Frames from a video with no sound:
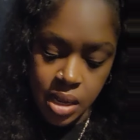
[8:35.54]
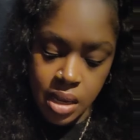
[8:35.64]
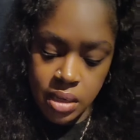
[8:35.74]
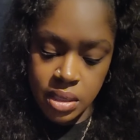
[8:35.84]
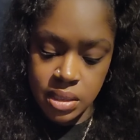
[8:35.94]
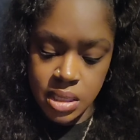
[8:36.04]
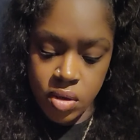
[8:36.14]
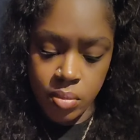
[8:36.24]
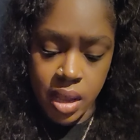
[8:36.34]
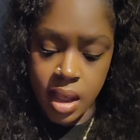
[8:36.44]
this Leo
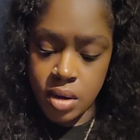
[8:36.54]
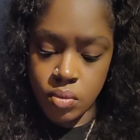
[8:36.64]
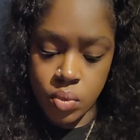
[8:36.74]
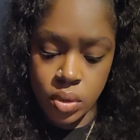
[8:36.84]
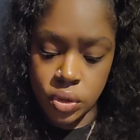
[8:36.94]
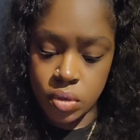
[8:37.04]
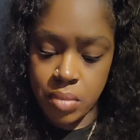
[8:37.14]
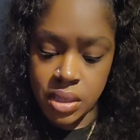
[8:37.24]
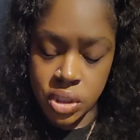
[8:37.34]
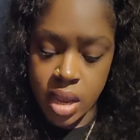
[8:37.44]
could be like, I don't want your,
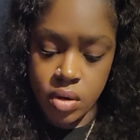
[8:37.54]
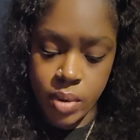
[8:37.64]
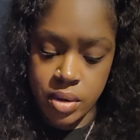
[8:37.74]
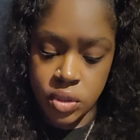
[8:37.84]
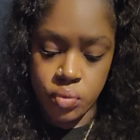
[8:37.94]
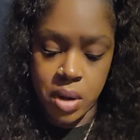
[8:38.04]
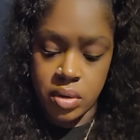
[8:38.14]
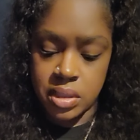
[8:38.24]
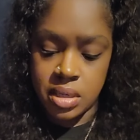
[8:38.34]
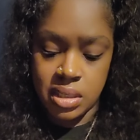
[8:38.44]
my child around this new
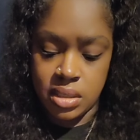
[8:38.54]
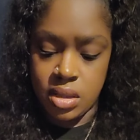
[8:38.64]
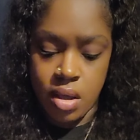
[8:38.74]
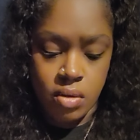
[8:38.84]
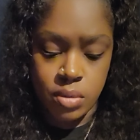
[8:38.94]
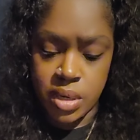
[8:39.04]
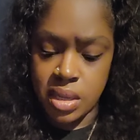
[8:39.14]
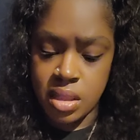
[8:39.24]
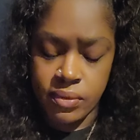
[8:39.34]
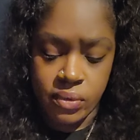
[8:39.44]
person. This y'all only been
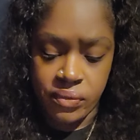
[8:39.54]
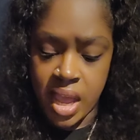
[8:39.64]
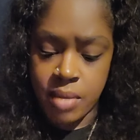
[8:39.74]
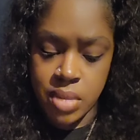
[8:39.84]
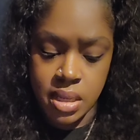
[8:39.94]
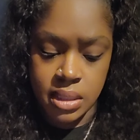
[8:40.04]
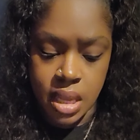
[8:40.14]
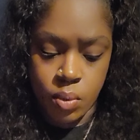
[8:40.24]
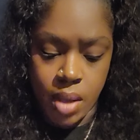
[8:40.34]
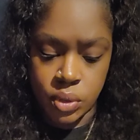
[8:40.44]
together for five minutes.
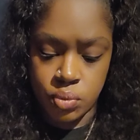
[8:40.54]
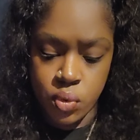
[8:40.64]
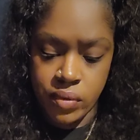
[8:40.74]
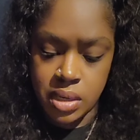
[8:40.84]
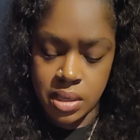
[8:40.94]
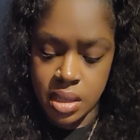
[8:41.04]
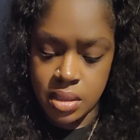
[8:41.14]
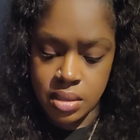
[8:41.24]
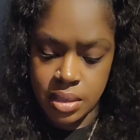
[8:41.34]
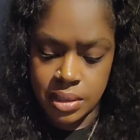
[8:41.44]
Like, why would you move in together
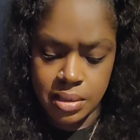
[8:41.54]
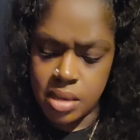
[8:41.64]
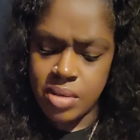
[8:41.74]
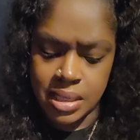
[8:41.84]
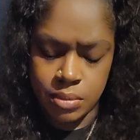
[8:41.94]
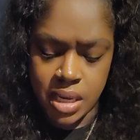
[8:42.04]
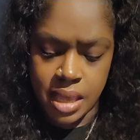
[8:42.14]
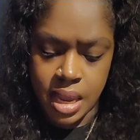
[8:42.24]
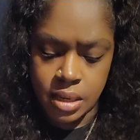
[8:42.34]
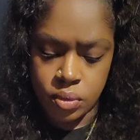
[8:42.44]
and things like that? You got somebody
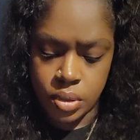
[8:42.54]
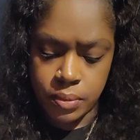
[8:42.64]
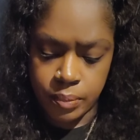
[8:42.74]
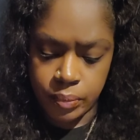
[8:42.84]
hating on you.